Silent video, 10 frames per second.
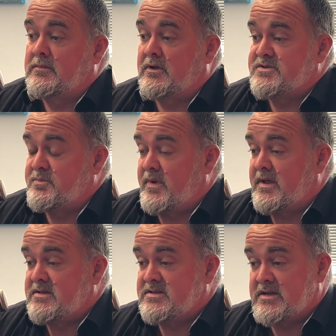lots of
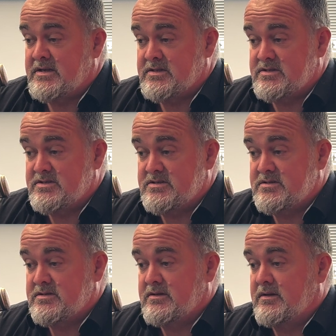bad
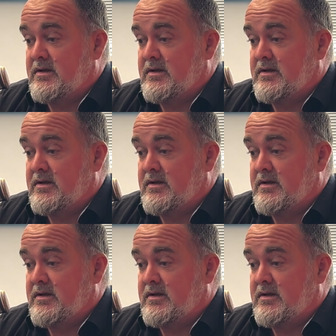debt,